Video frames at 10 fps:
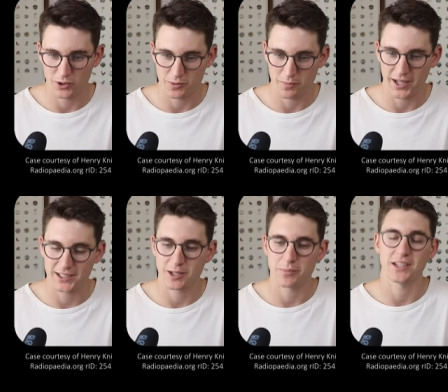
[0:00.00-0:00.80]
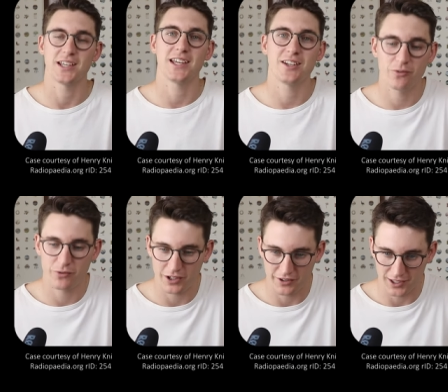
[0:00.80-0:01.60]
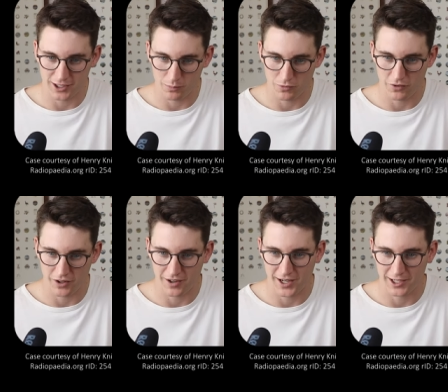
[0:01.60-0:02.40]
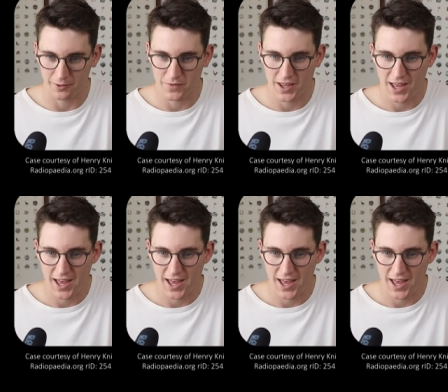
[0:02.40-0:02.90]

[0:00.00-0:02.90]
which makes up the inferior limb of our hilum.